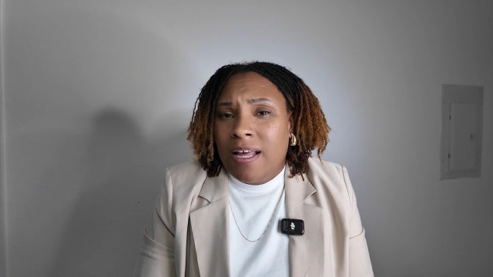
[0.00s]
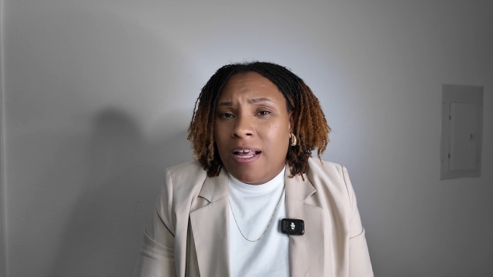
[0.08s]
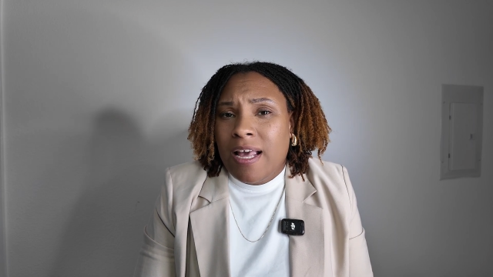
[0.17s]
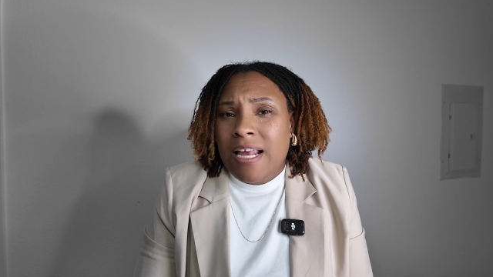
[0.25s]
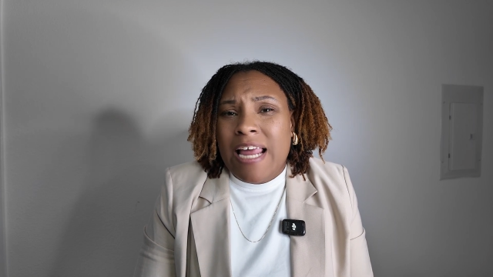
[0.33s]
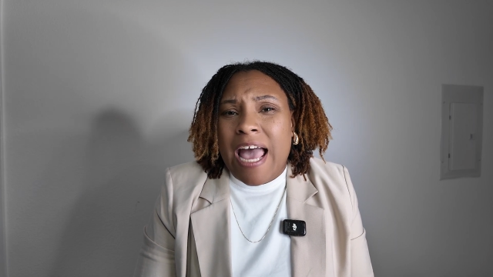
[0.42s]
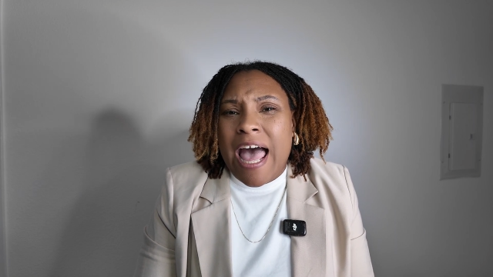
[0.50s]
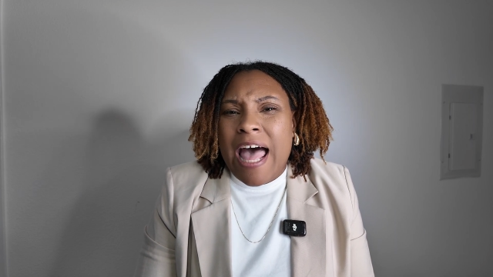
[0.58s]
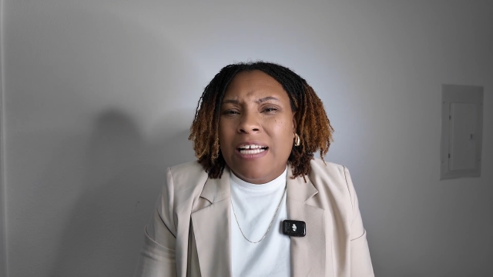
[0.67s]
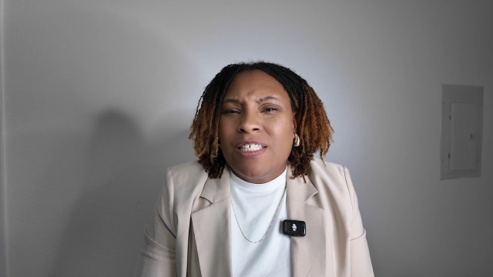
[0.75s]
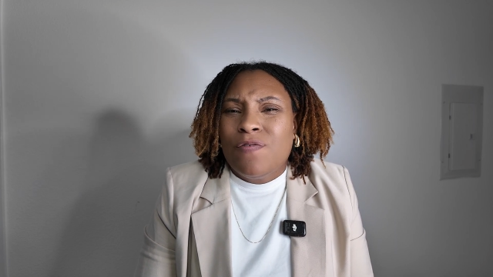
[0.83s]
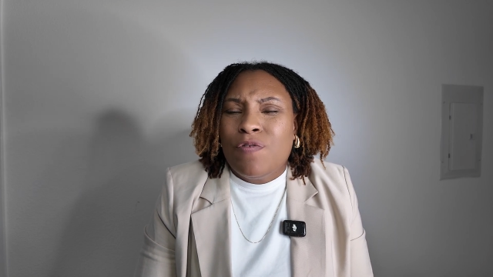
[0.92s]
And
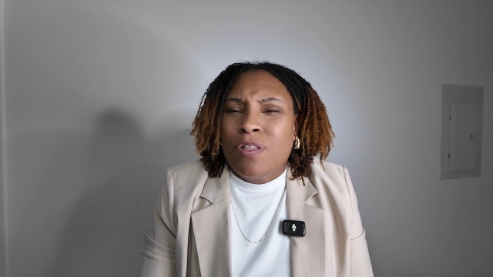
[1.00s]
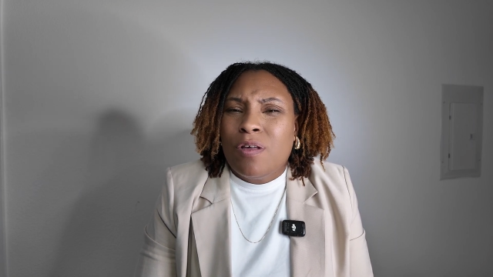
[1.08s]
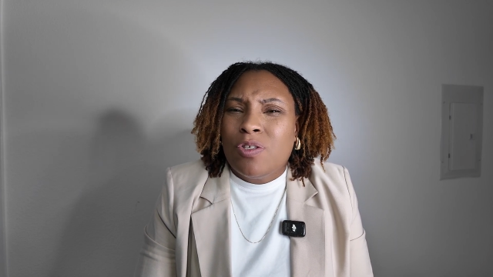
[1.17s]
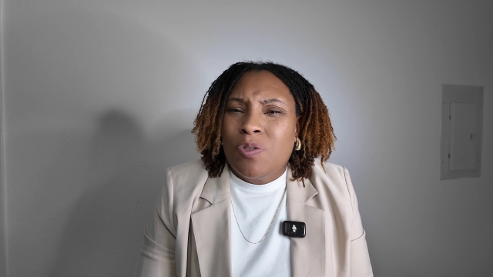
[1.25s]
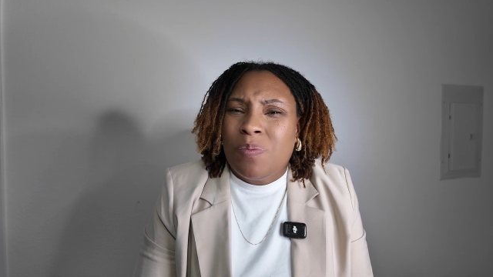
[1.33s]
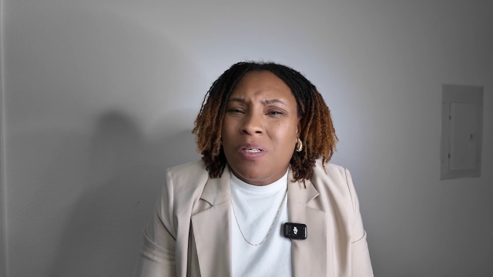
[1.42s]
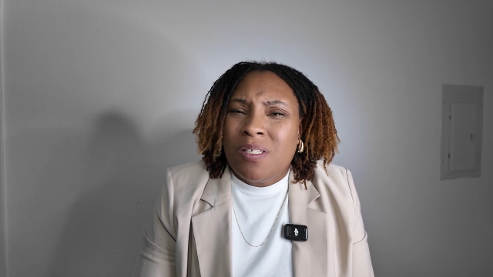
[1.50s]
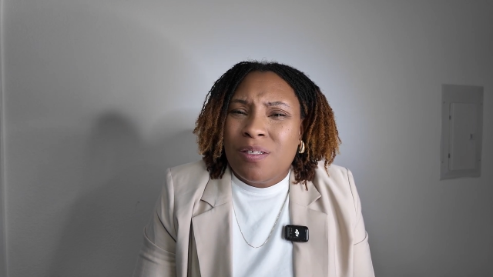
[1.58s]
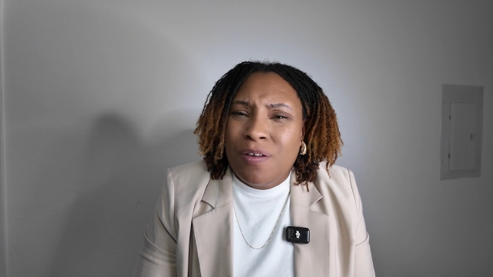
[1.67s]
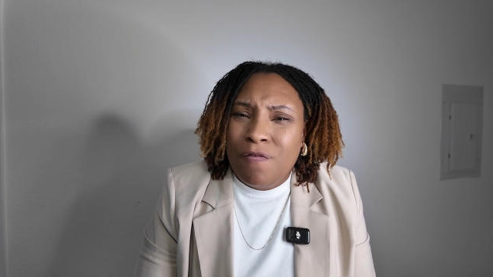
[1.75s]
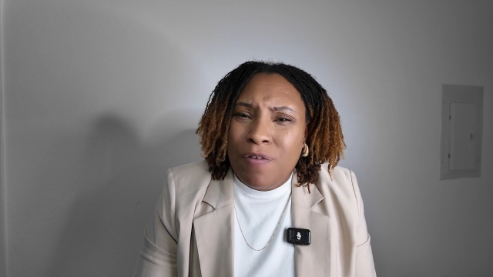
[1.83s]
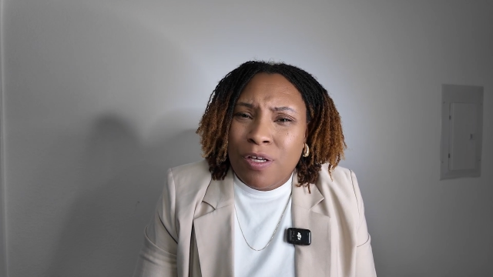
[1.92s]
ask for those
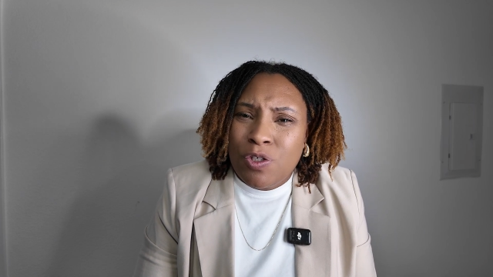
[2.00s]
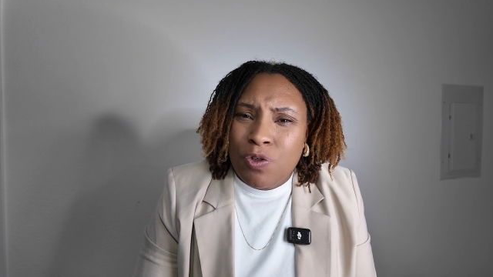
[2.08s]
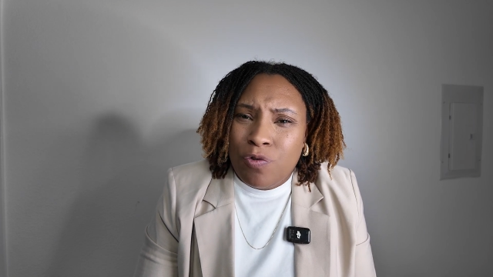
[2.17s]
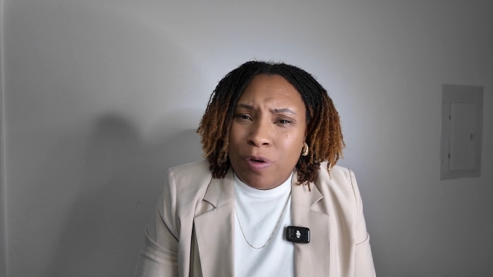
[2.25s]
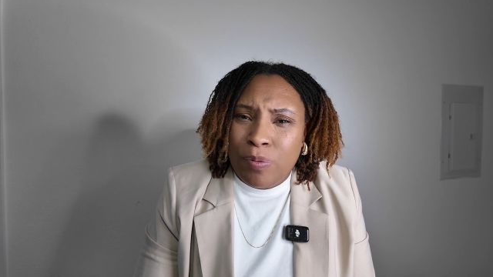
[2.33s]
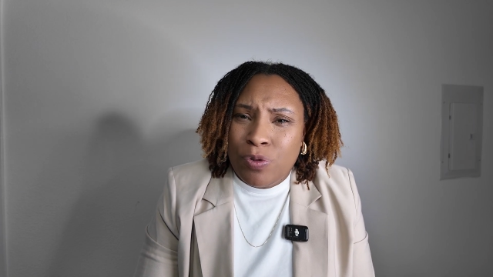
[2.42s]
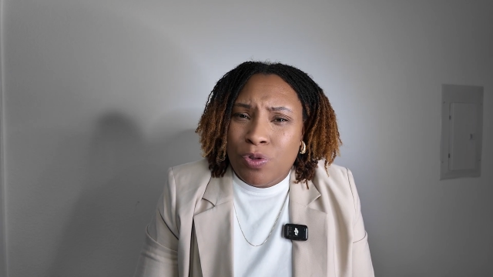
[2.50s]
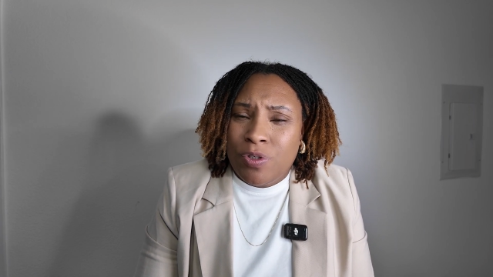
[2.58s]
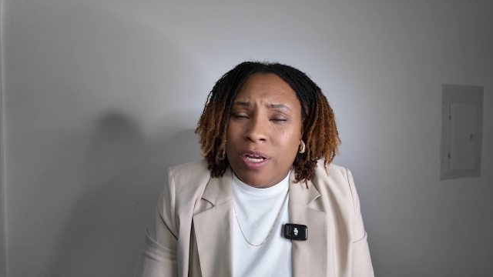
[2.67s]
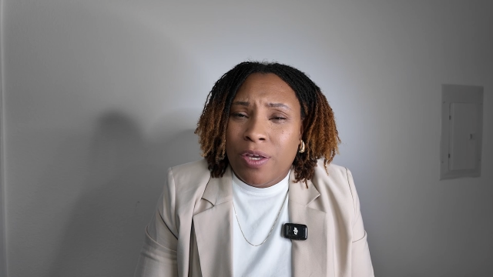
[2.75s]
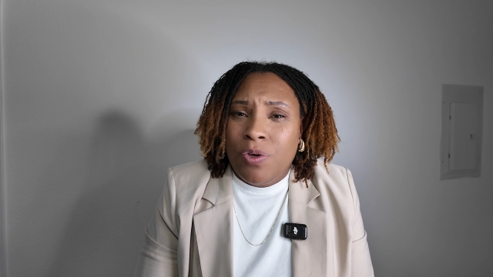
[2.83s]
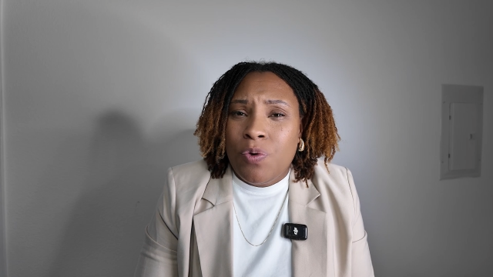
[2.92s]
specific scriptures
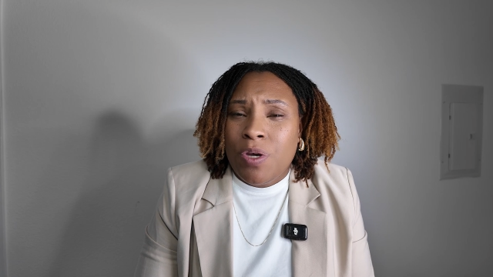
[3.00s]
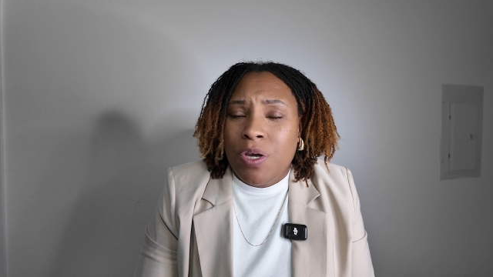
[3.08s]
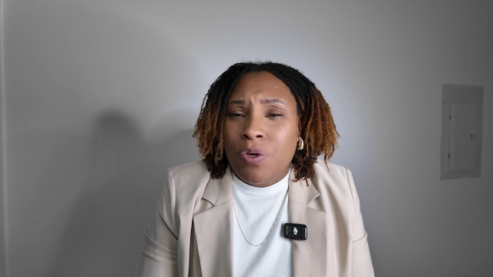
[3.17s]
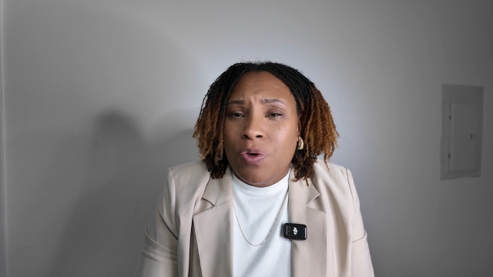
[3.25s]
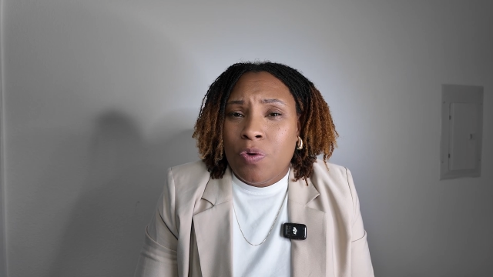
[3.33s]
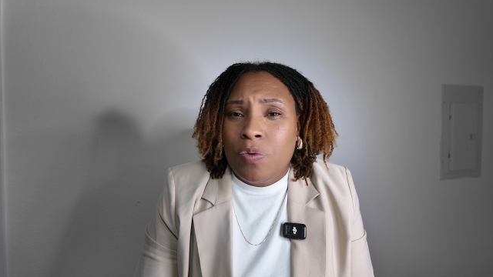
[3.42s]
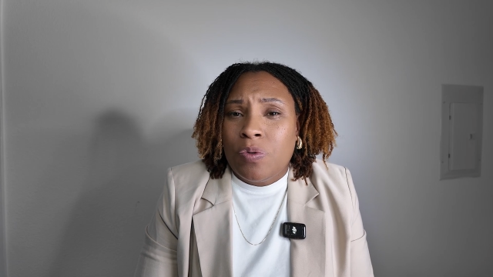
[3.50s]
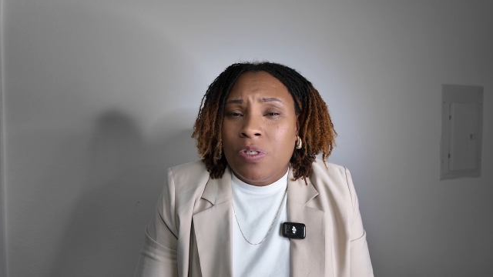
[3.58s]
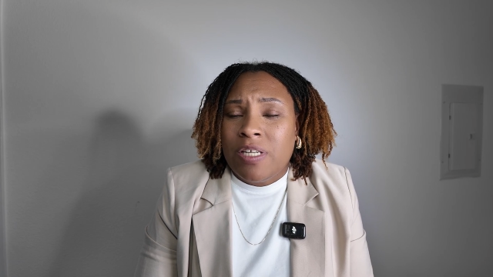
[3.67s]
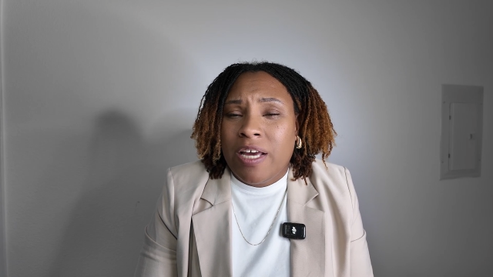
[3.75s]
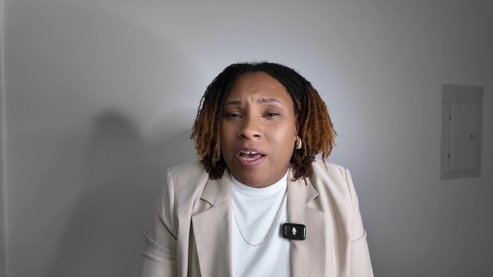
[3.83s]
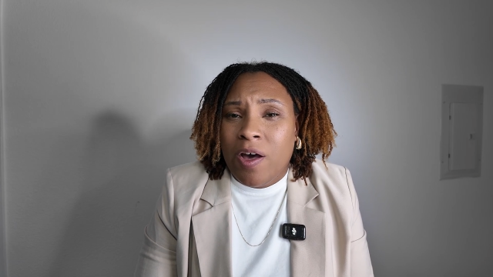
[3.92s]
that you can use
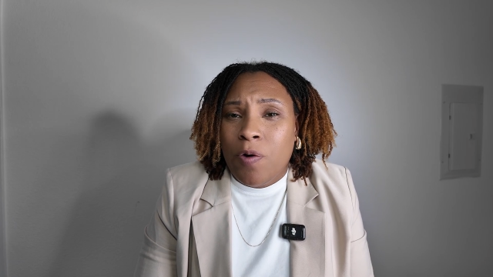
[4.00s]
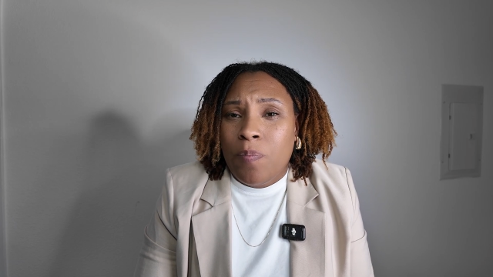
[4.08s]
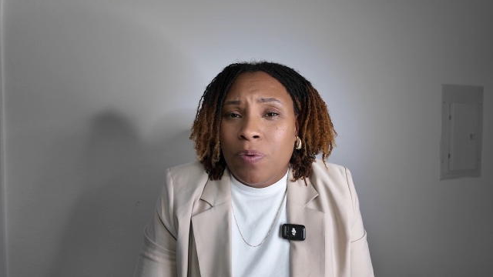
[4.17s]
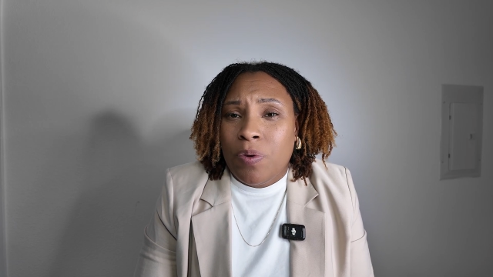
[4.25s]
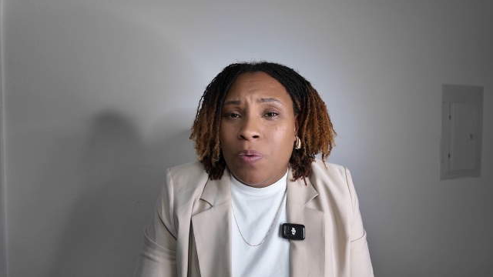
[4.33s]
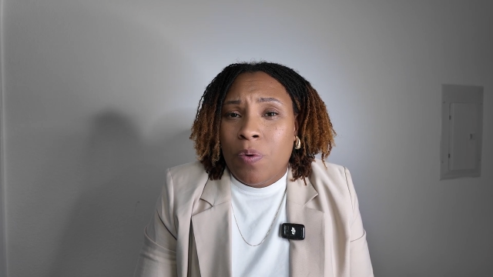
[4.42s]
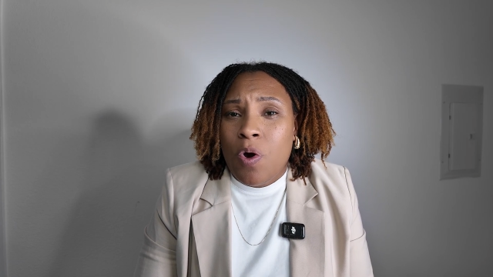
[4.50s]
to help you